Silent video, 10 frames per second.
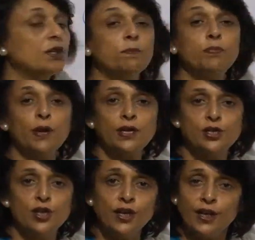the
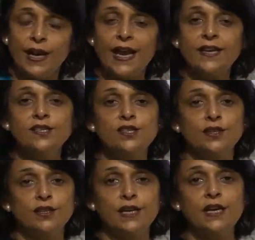pressure
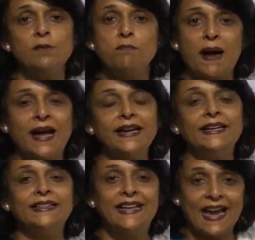exerted by
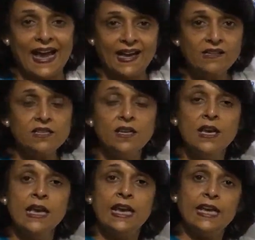a gas
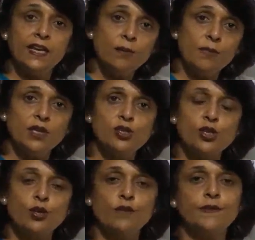in a
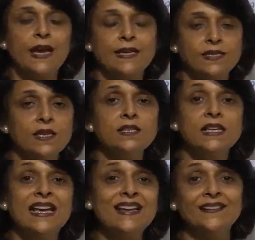mixture of
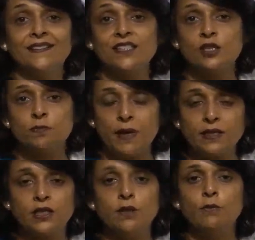gases
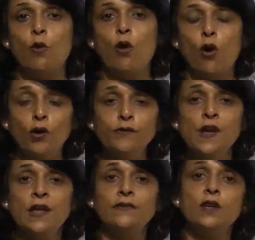irrespective of
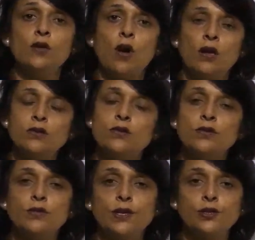the
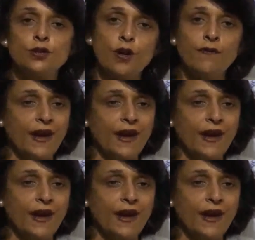concentration of